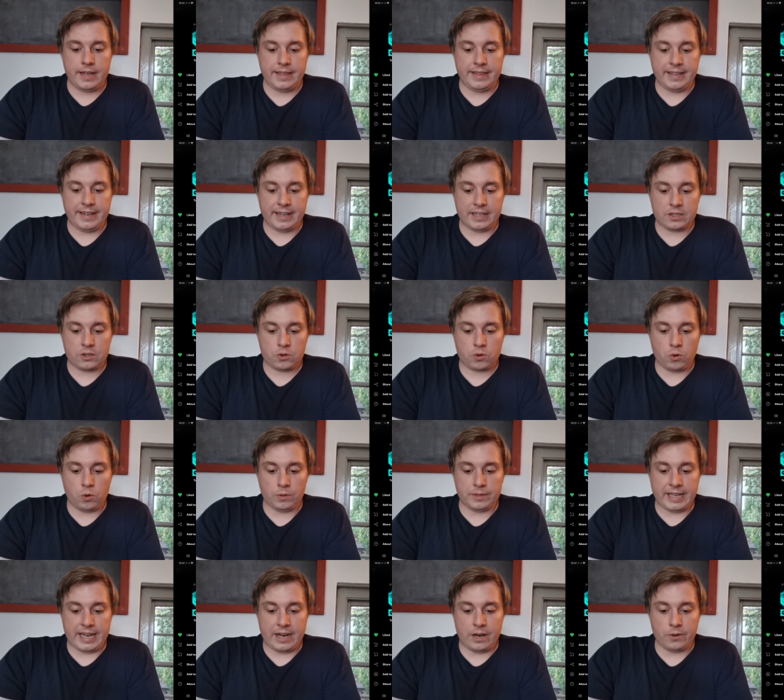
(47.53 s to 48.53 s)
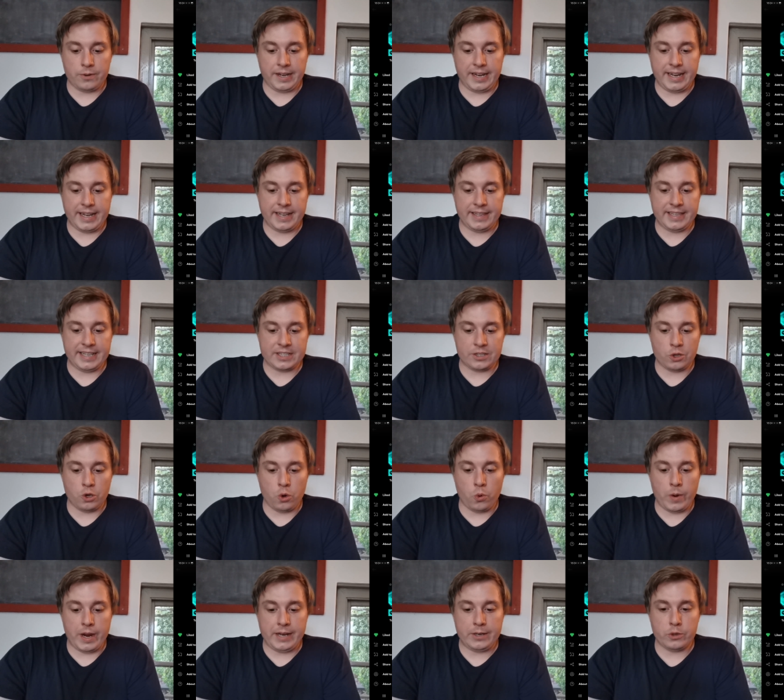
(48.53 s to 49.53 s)
and then I scroll down here, there's
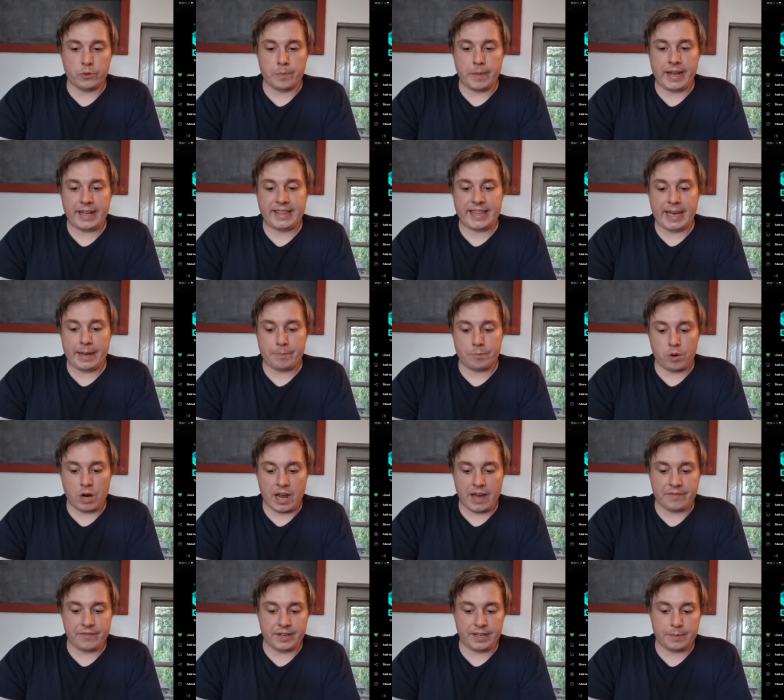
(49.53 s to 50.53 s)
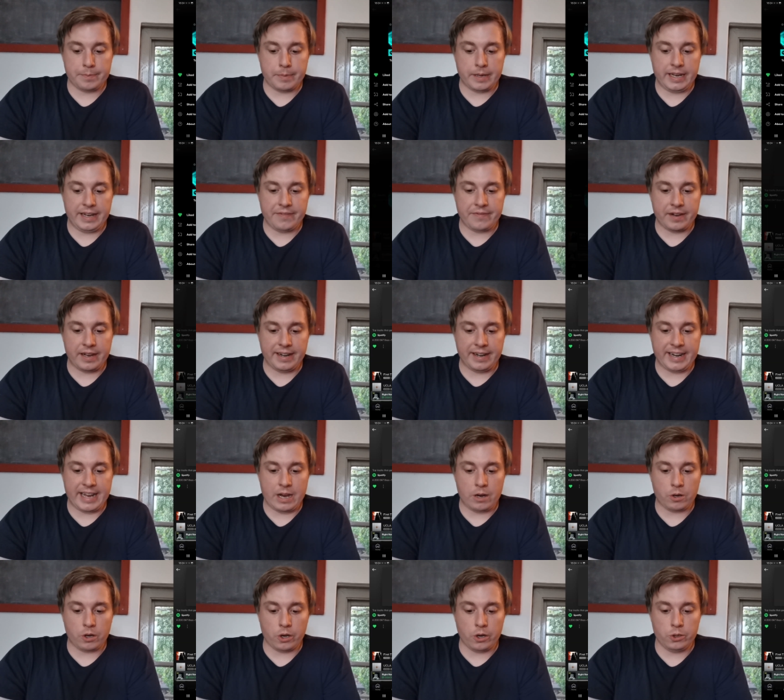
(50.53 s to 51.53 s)
no way to make that private. But if I
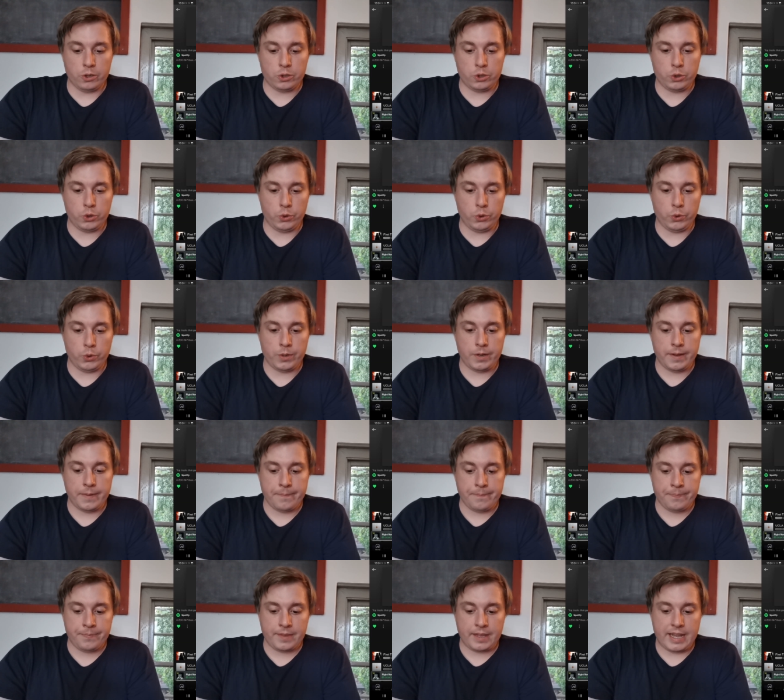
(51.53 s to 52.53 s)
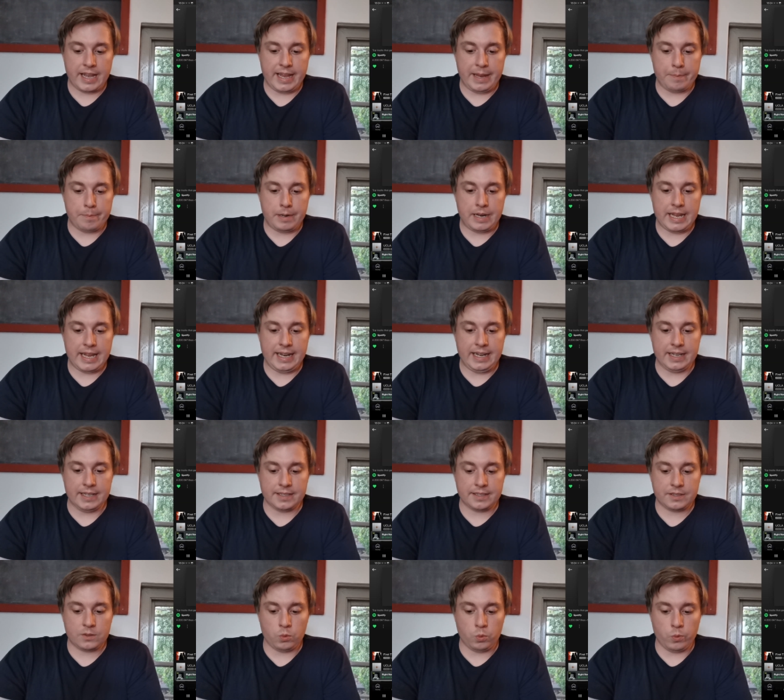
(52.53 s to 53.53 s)
now go to a
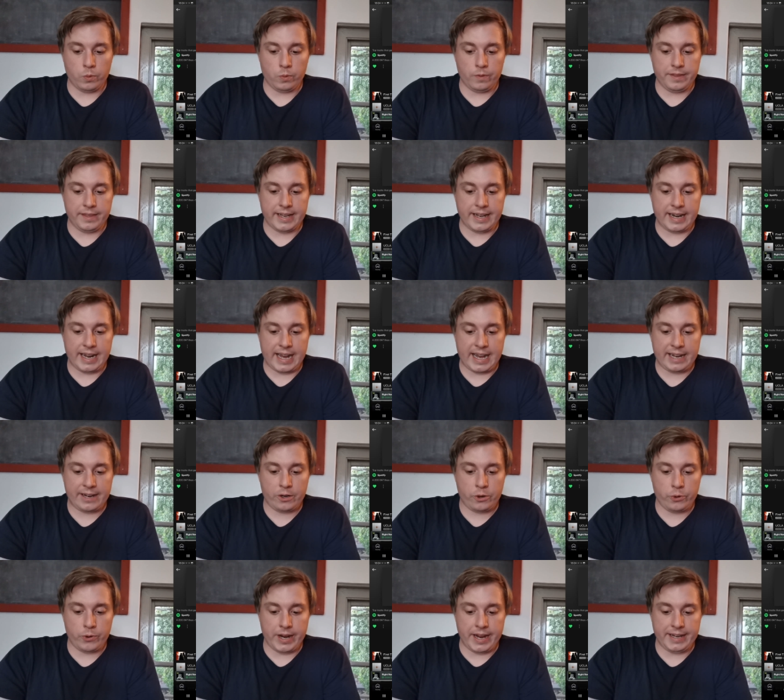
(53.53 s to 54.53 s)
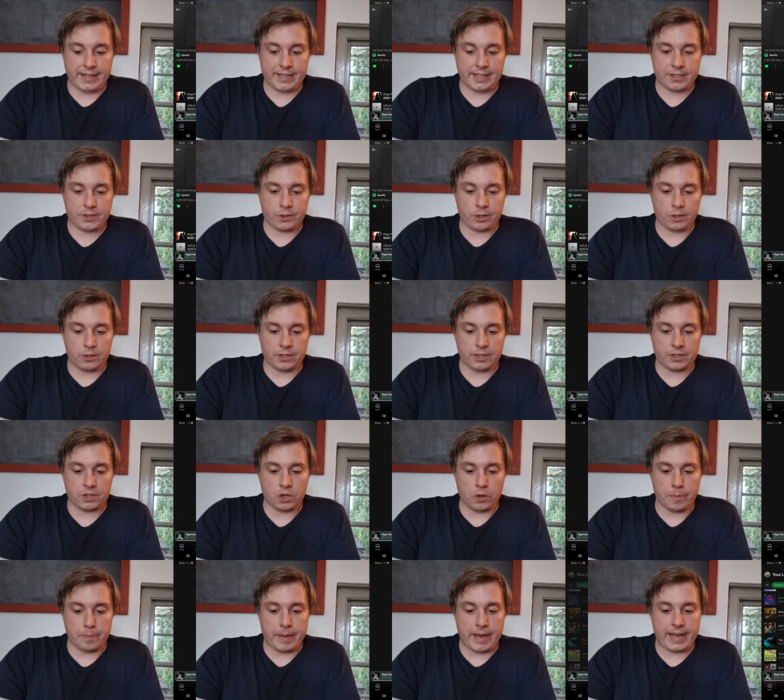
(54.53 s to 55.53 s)
playlist that I created, so I'll just
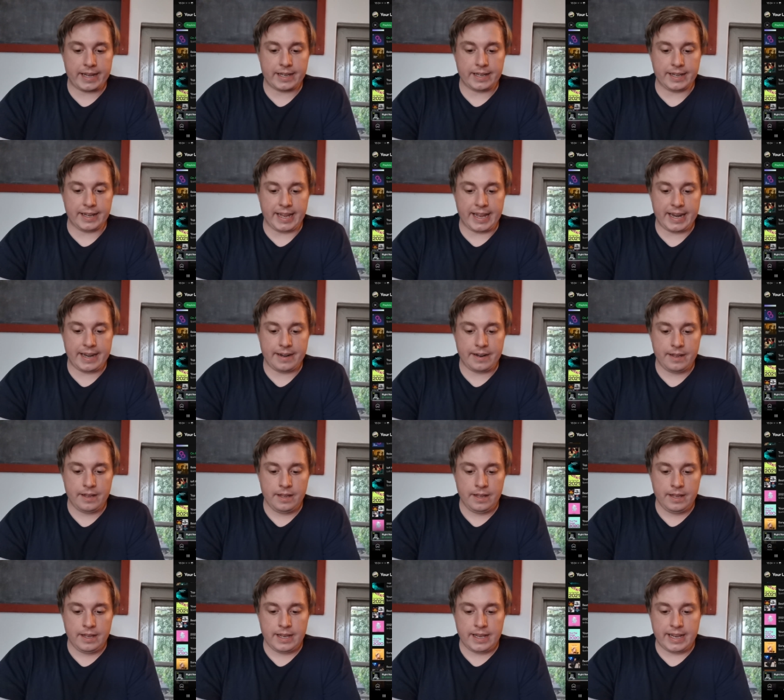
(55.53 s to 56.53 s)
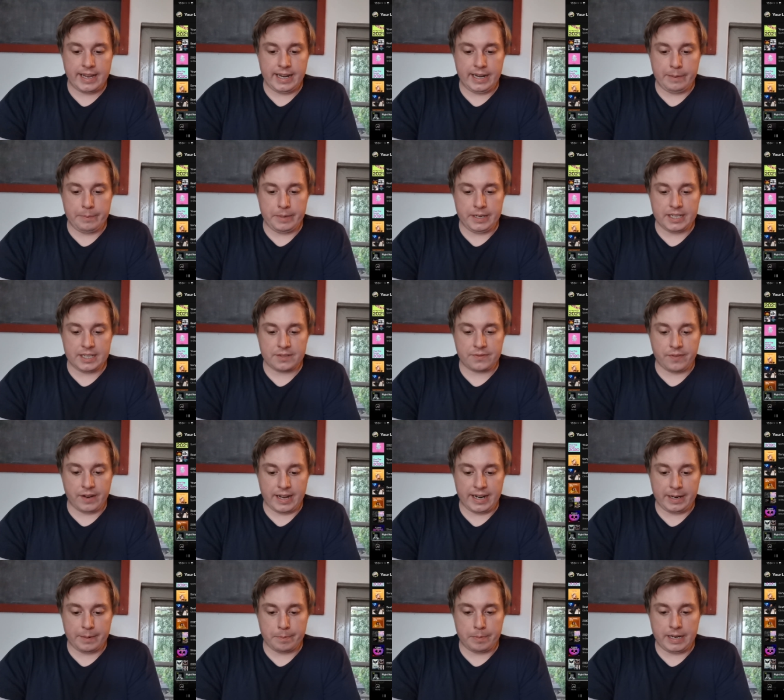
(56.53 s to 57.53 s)
go back again, and let me just
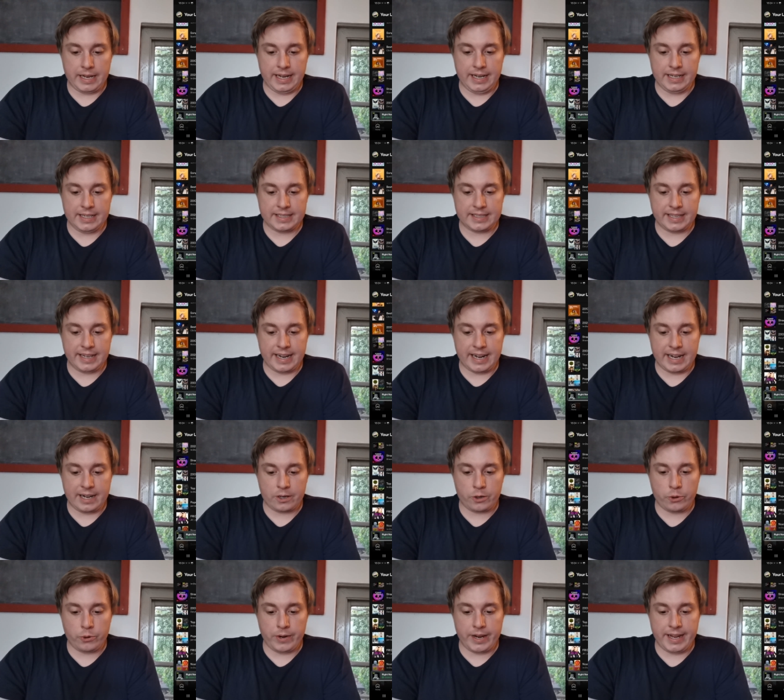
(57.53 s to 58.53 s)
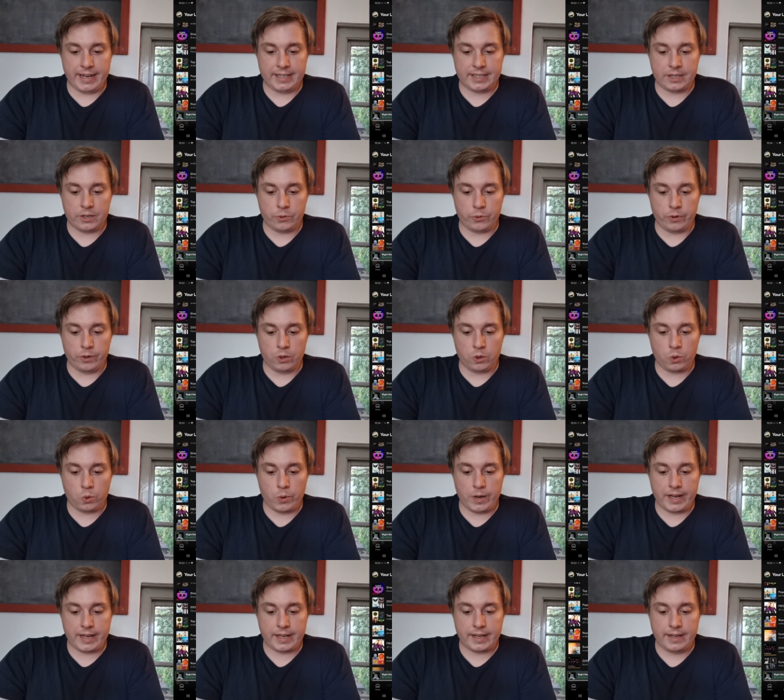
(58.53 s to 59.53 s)
find a playlist that I created real
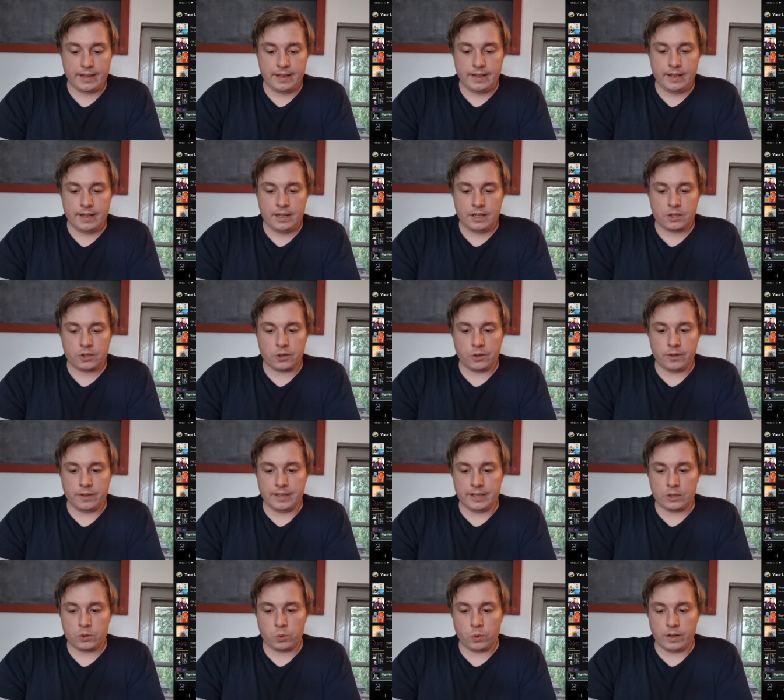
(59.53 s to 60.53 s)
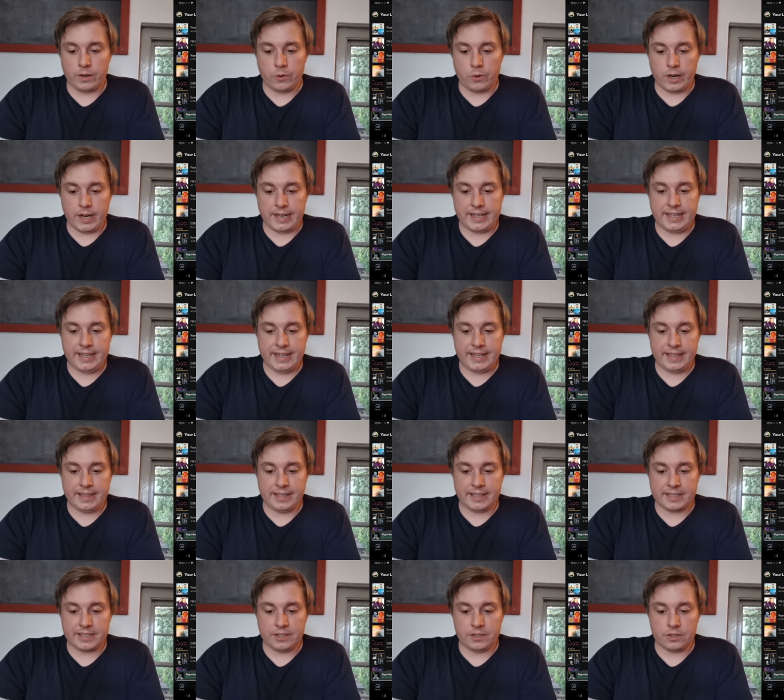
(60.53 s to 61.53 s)
quick. So this one right here,
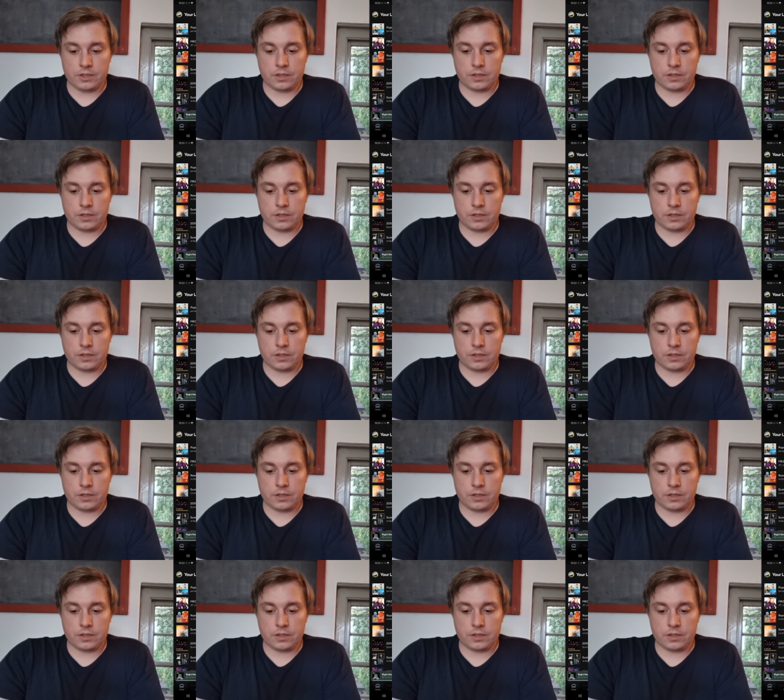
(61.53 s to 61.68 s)
this